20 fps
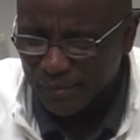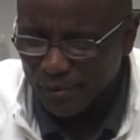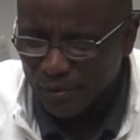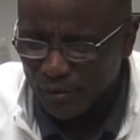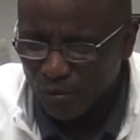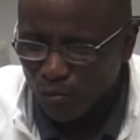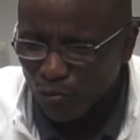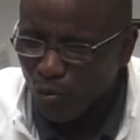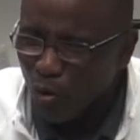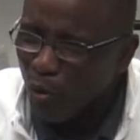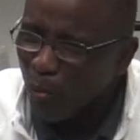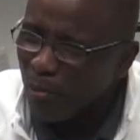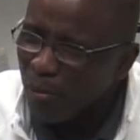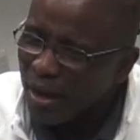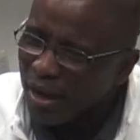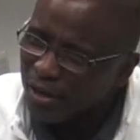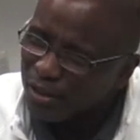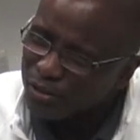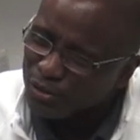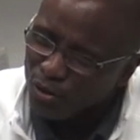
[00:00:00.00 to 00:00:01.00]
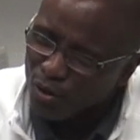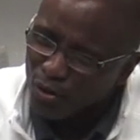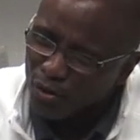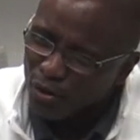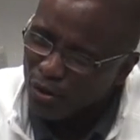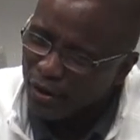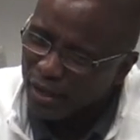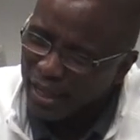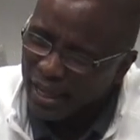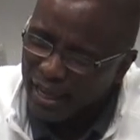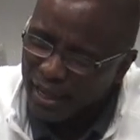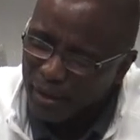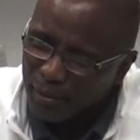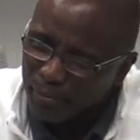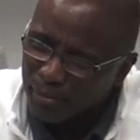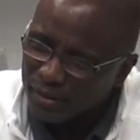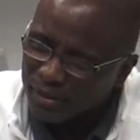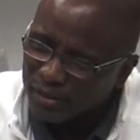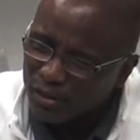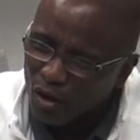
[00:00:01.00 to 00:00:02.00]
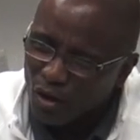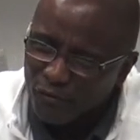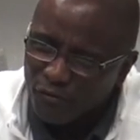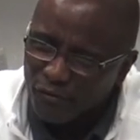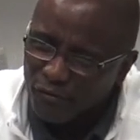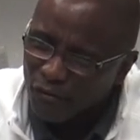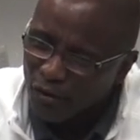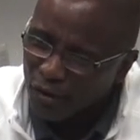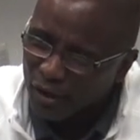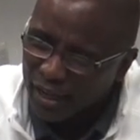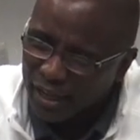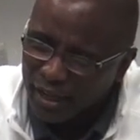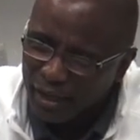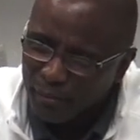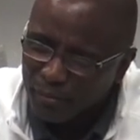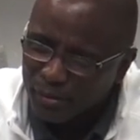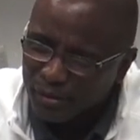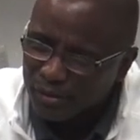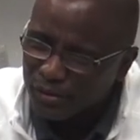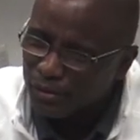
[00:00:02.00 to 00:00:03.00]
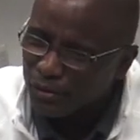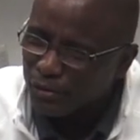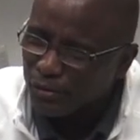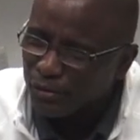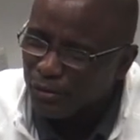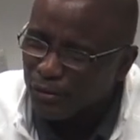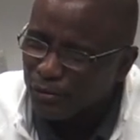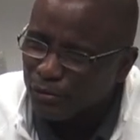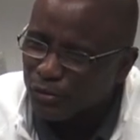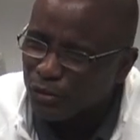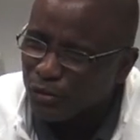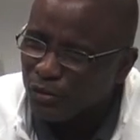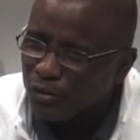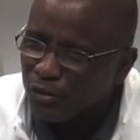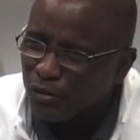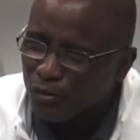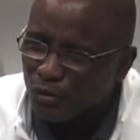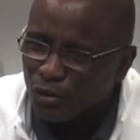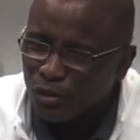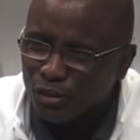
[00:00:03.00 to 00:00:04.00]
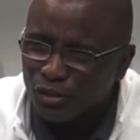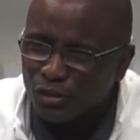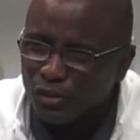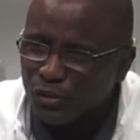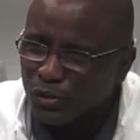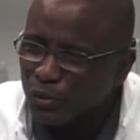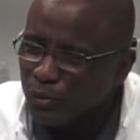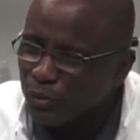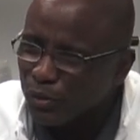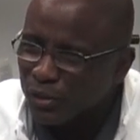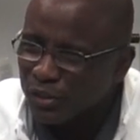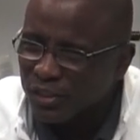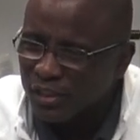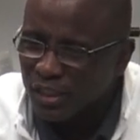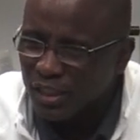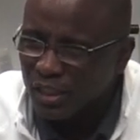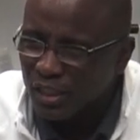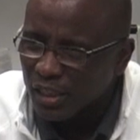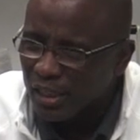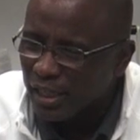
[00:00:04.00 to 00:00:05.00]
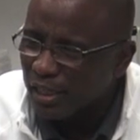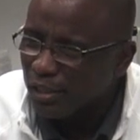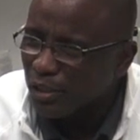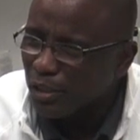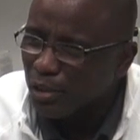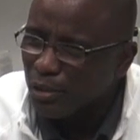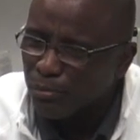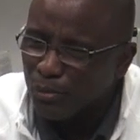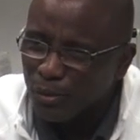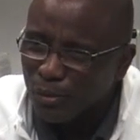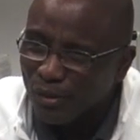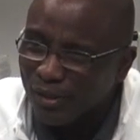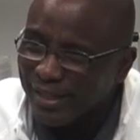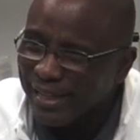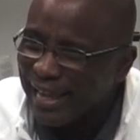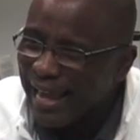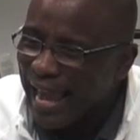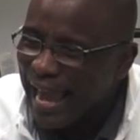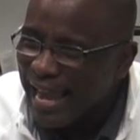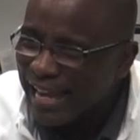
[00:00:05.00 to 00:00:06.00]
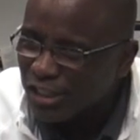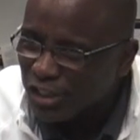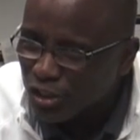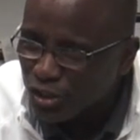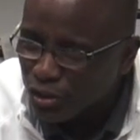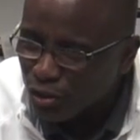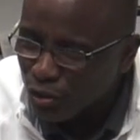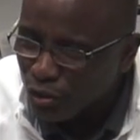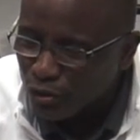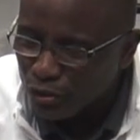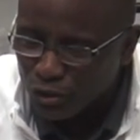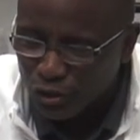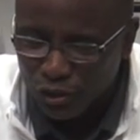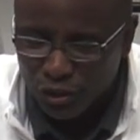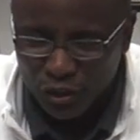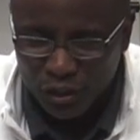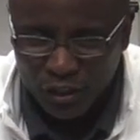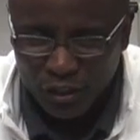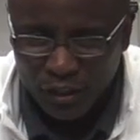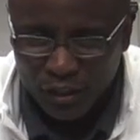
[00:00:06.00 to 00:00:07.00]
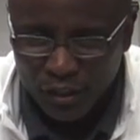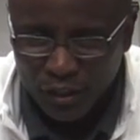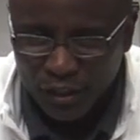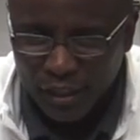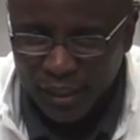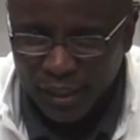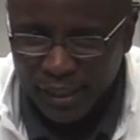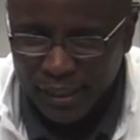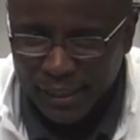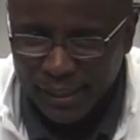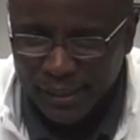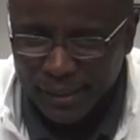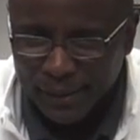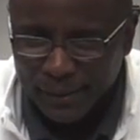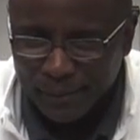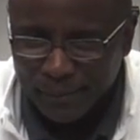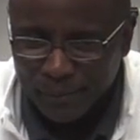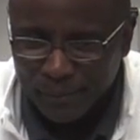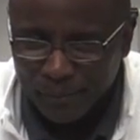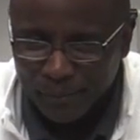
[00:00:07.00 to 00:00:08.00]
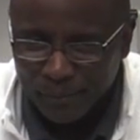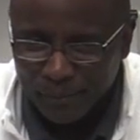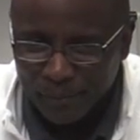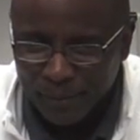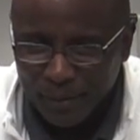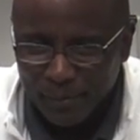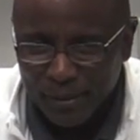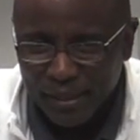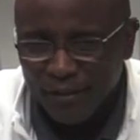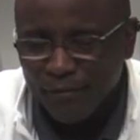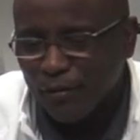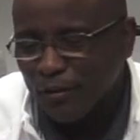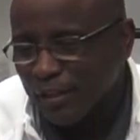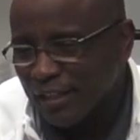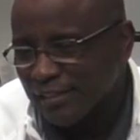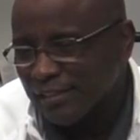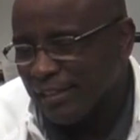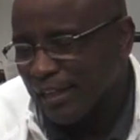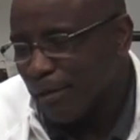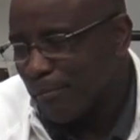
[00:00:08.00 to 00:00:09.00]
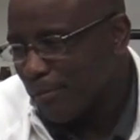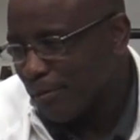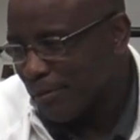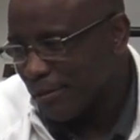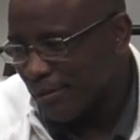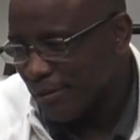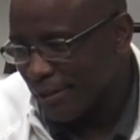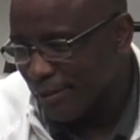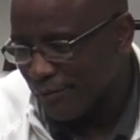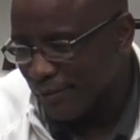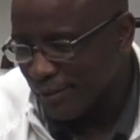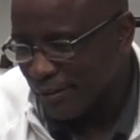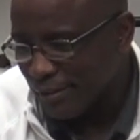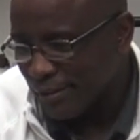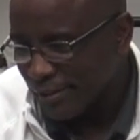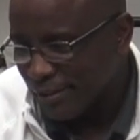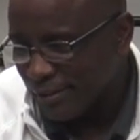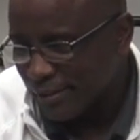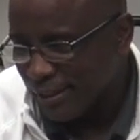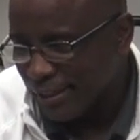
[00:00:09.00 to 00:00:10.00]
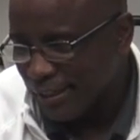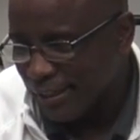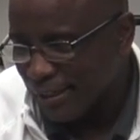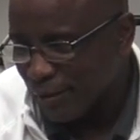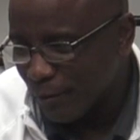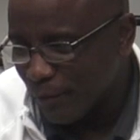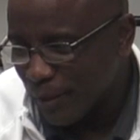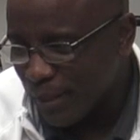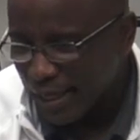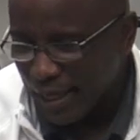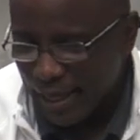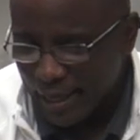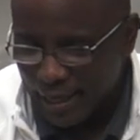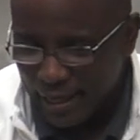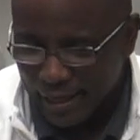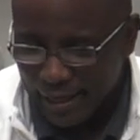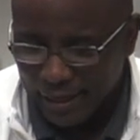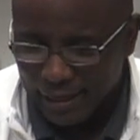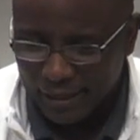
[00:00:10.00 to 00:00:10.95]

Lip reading: role models on our campus, off of our campus. They're good stewards in the community, at church. Let me give you an example of We had